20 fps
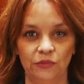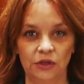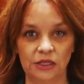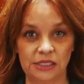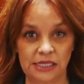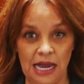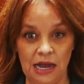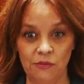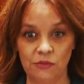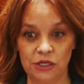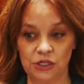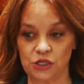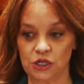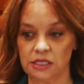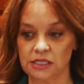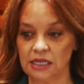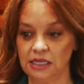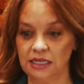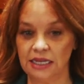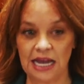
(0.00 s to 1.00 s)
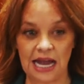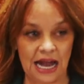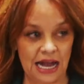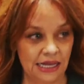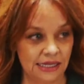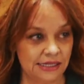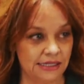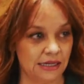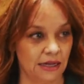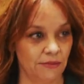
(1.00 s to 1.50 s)
sandwiches. And he
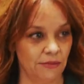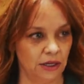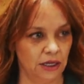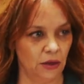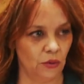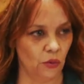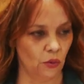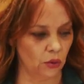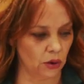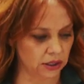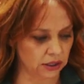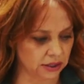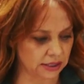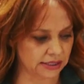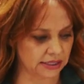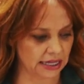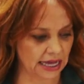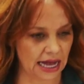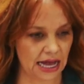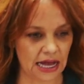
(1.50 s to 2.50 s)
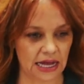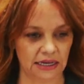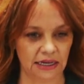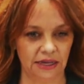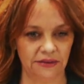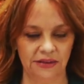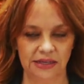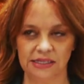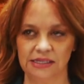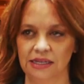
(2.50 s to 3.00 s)
asked somebody, what is that?
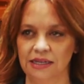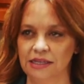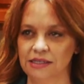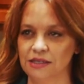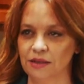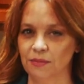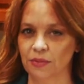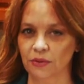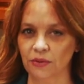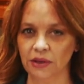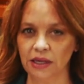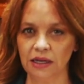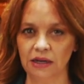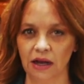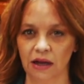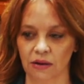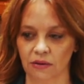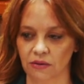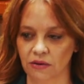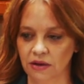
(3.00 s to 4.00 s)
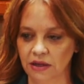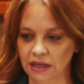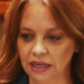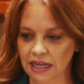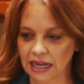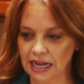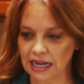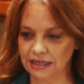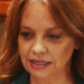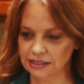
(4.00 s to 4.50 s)
And they said, it's a burrito.
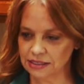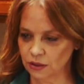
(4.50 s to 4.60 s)
And he